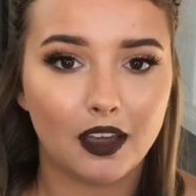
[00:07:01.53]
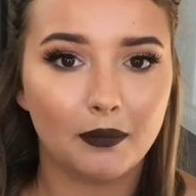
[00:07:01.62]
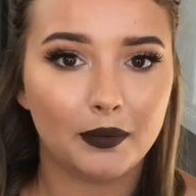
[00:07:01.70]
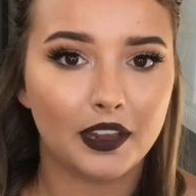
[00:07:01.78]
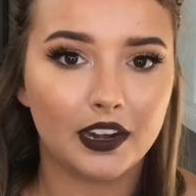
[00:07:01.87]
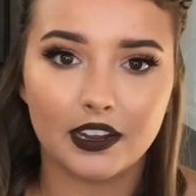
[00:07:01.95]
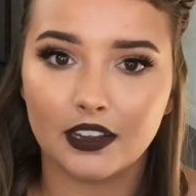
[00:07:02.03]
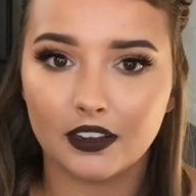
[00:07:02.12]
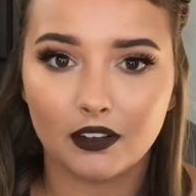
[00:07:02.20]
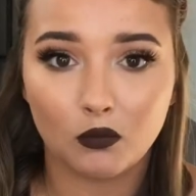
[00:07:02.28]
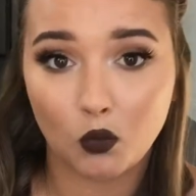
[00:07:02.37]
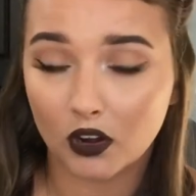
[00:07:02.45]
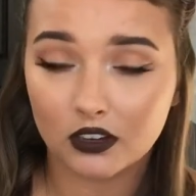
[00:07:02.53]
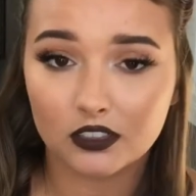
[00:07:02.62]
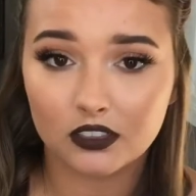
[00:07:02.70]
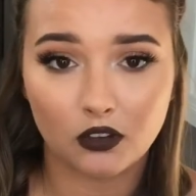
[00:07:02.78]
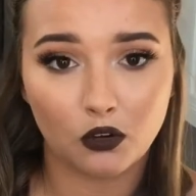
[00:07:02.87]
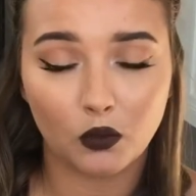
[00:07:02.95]
up and it works
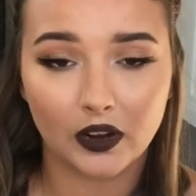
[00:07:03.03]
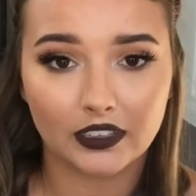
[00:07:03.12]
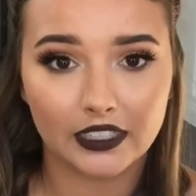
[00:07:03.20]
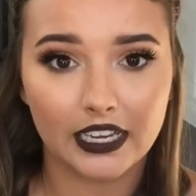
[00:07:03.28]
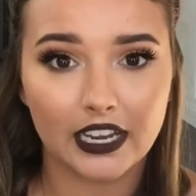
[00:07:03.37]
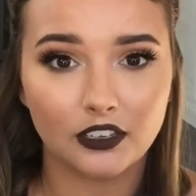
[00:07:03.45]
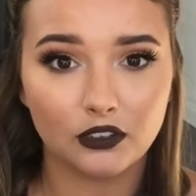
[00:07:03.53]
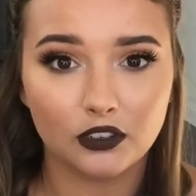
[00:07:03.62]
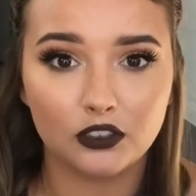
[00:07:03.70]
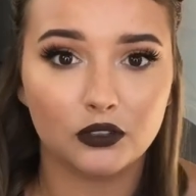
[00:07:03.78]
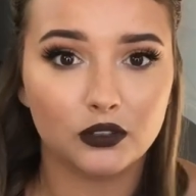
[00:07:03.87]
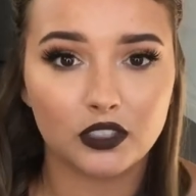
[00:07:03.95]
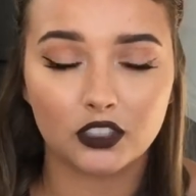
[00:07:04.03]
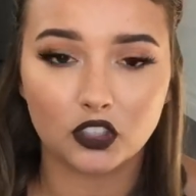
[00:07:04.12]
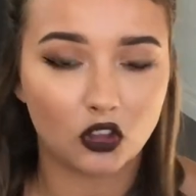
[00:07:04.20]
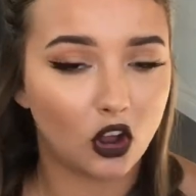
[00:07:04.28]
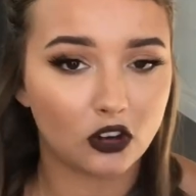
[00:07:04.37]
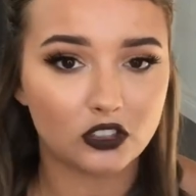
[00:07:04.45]
so quickly, and you can do such
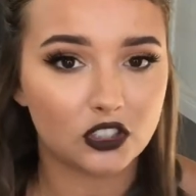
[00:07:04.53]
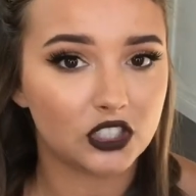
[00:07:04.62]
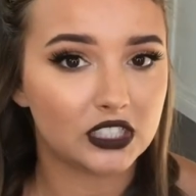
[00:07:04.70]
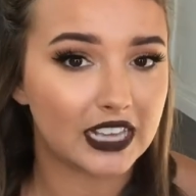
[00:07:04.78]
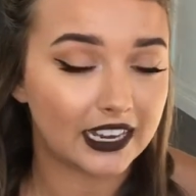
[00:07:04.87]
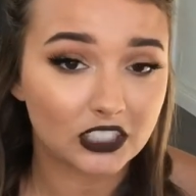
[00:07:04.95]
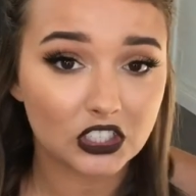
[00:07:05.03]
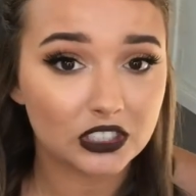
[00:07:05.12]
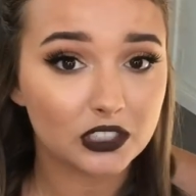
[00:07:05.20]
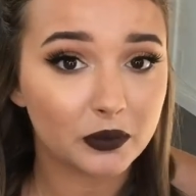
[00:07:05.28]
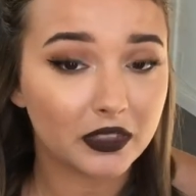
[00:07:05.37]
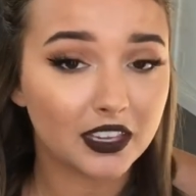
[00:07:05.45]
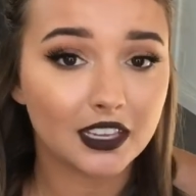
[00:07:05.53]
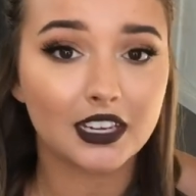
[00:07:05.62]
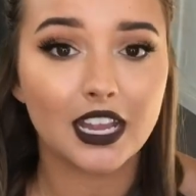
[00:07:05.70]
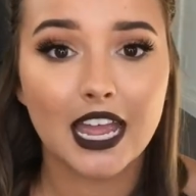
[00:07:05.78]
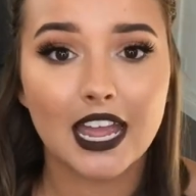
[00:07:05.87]
large sections with it